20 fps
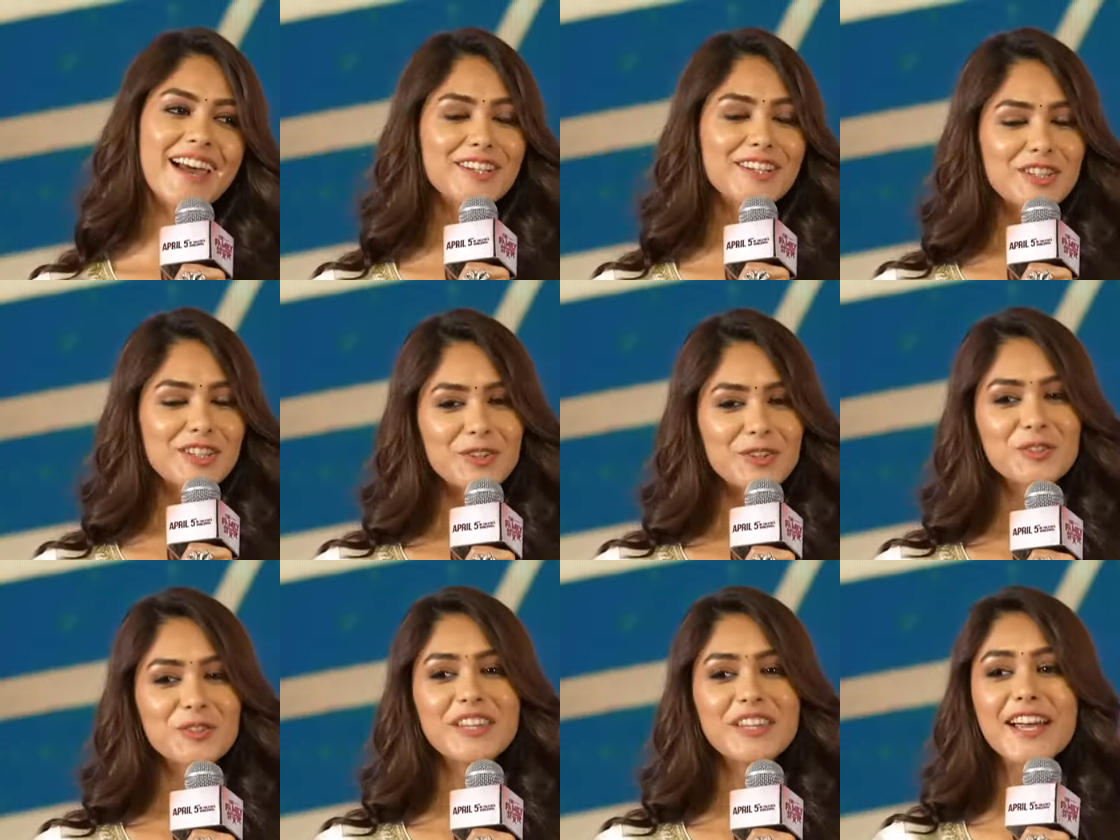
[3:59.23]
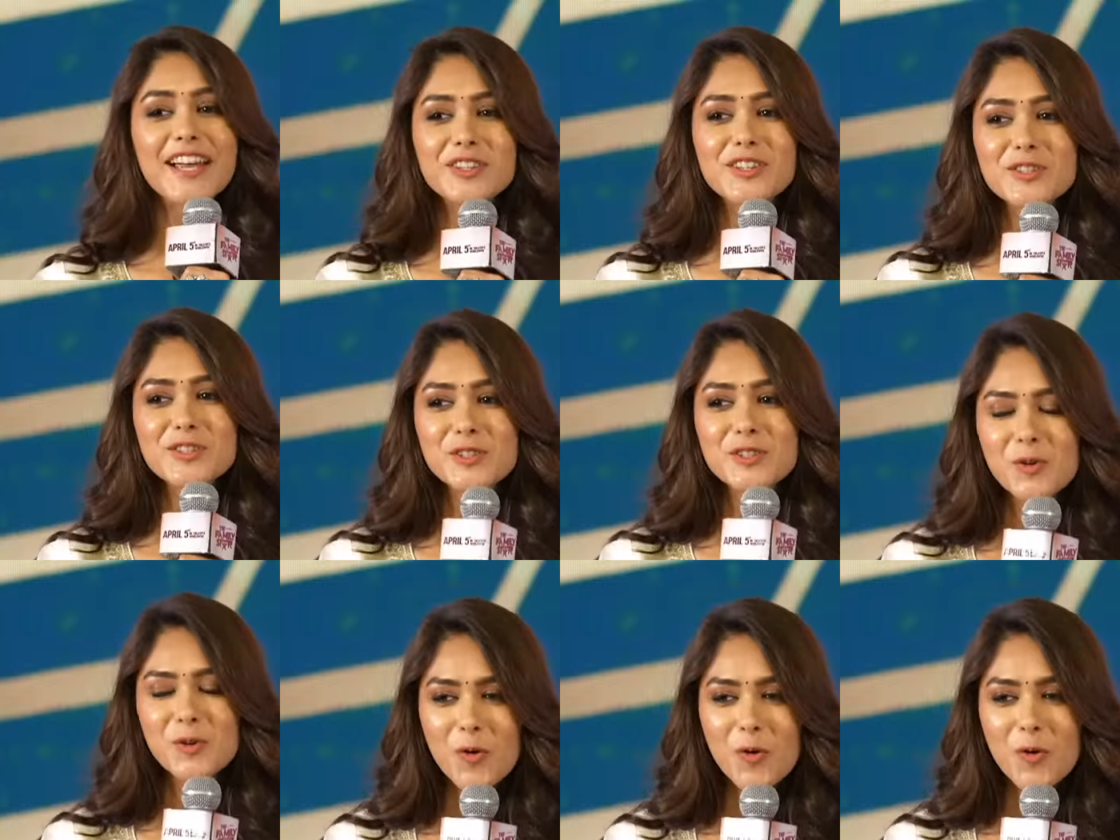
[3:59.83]
Thank you. Thank you
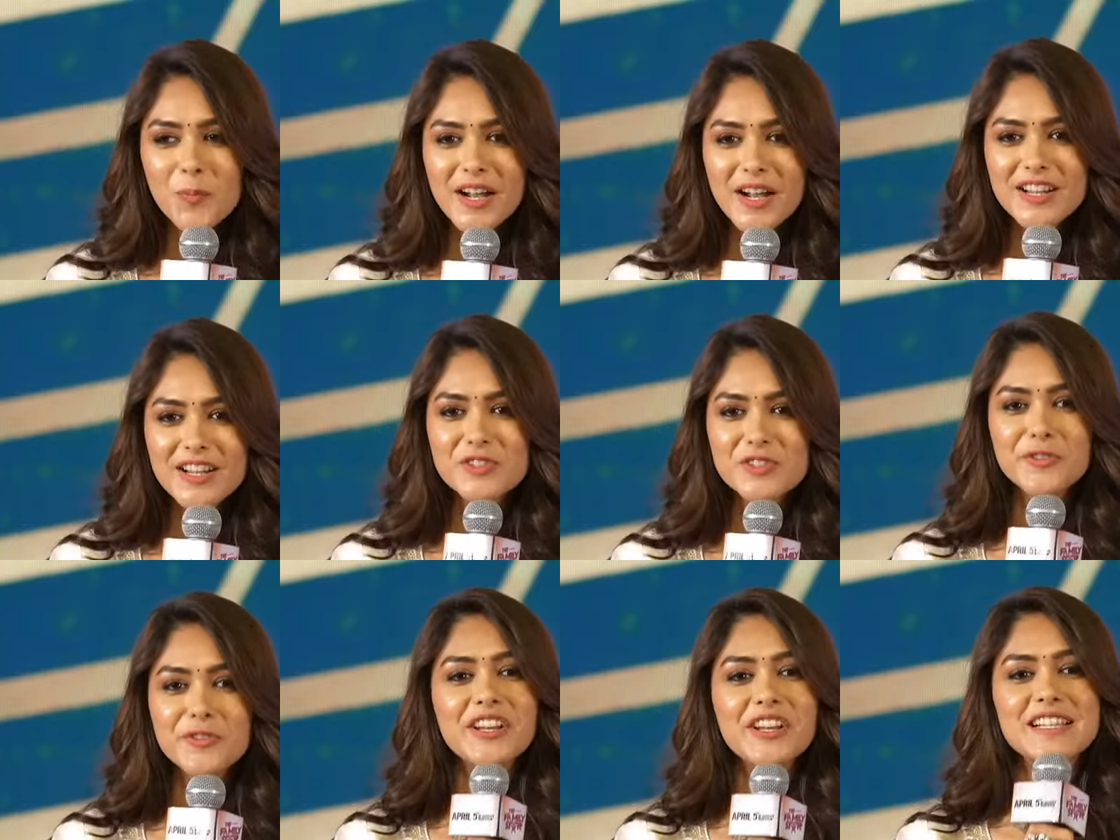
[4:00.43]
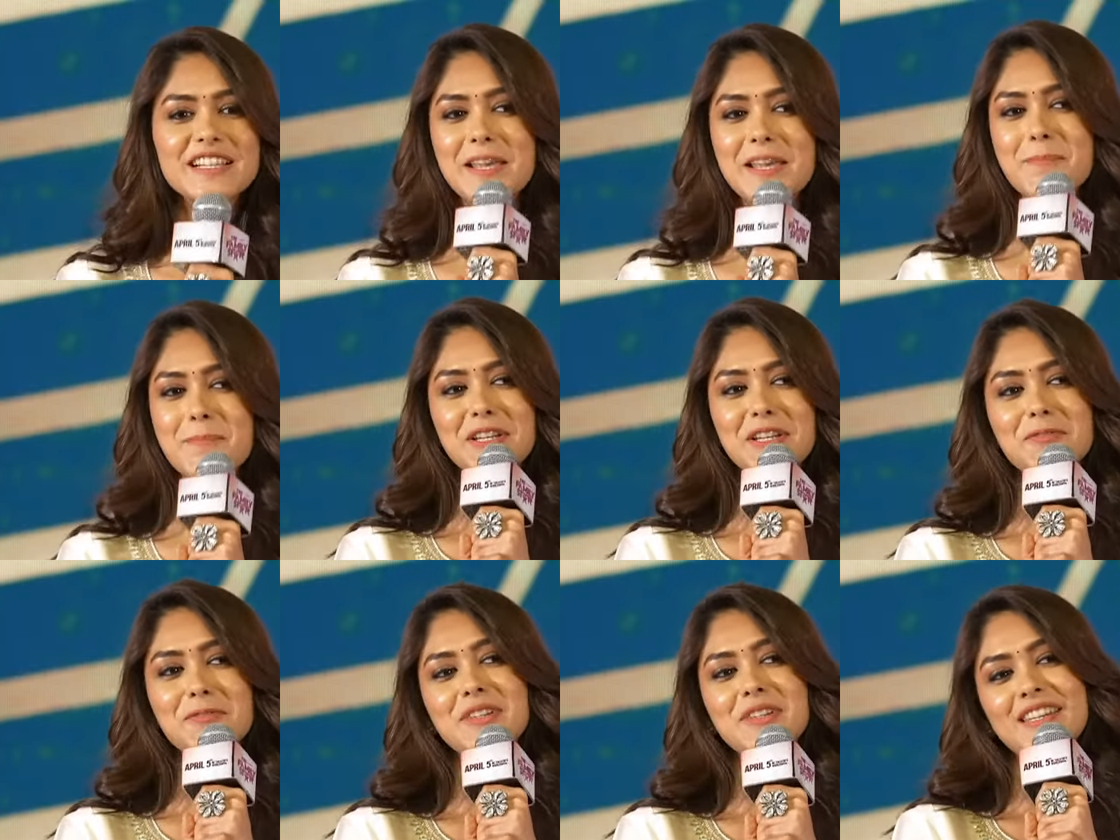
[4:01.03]
so much for
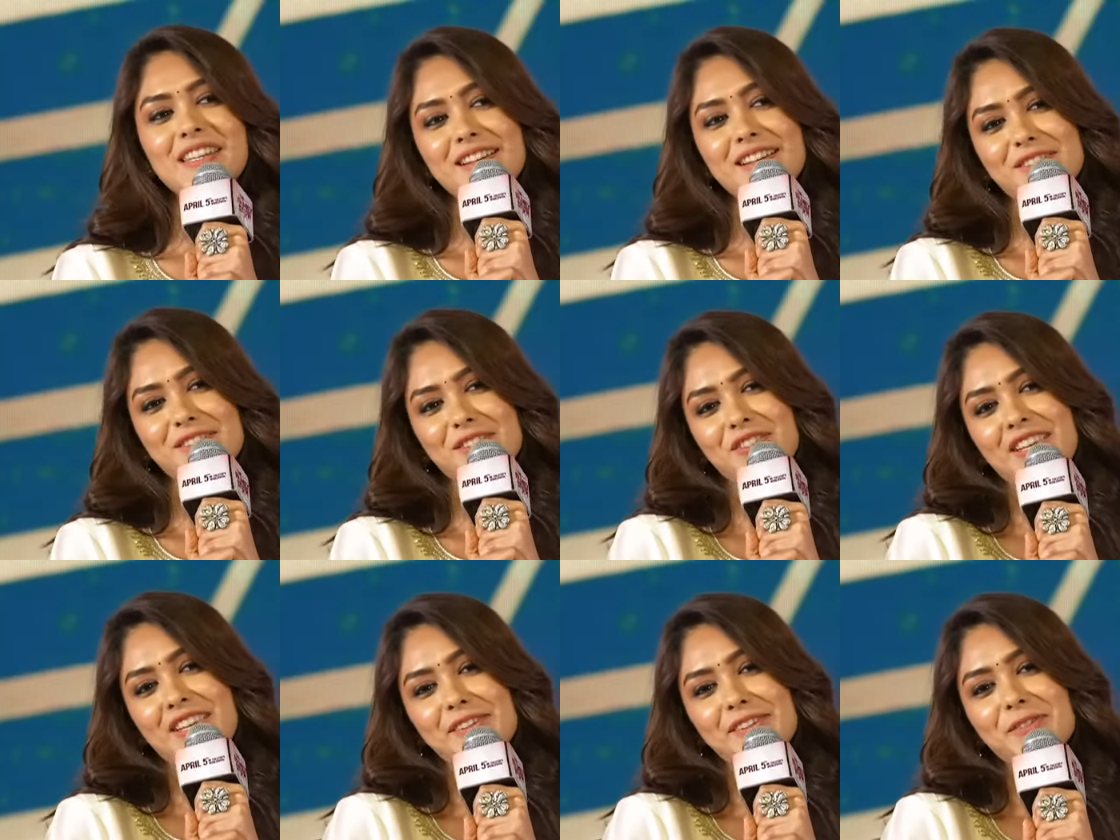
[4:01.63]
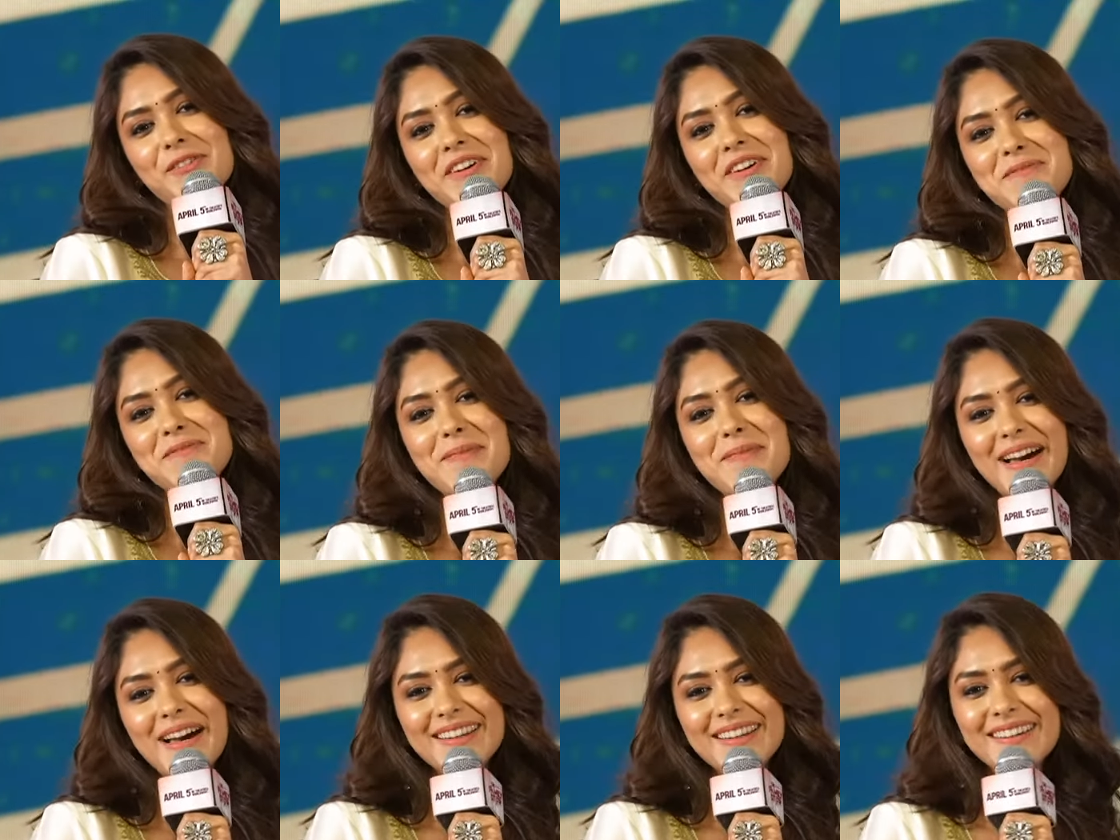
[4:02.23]
accepting me as your Telugu
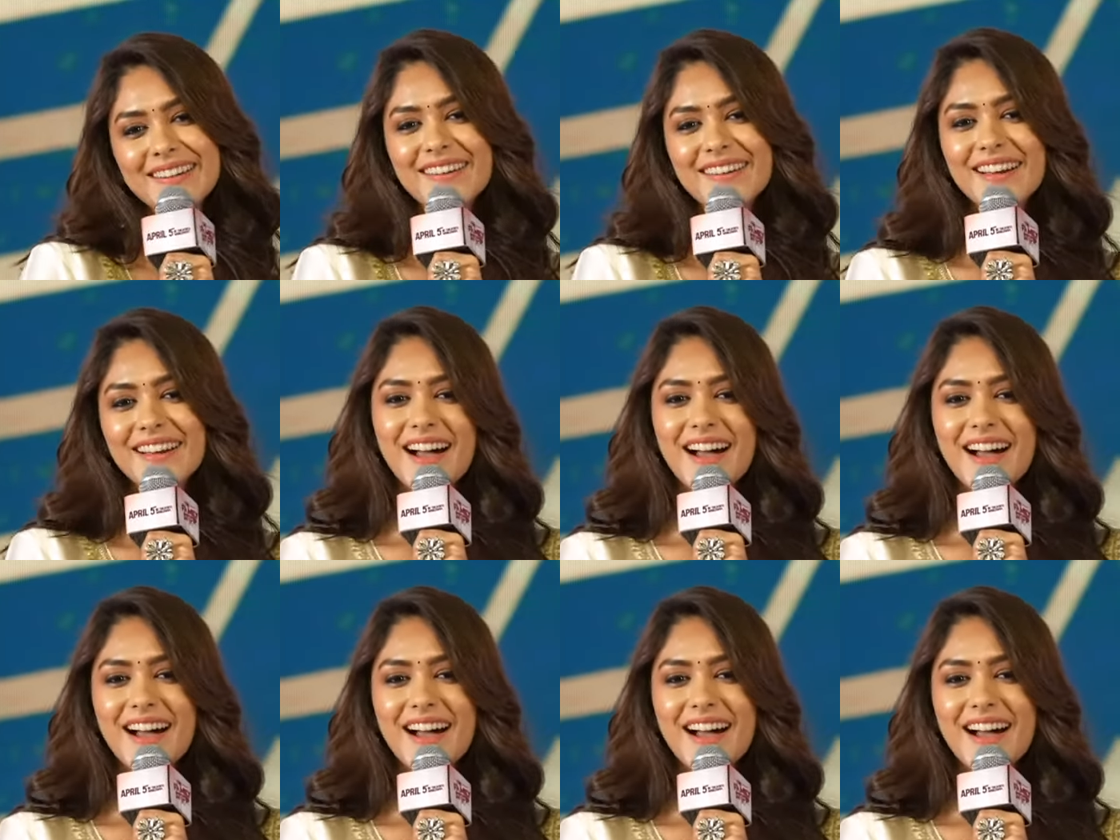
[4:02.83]
MI.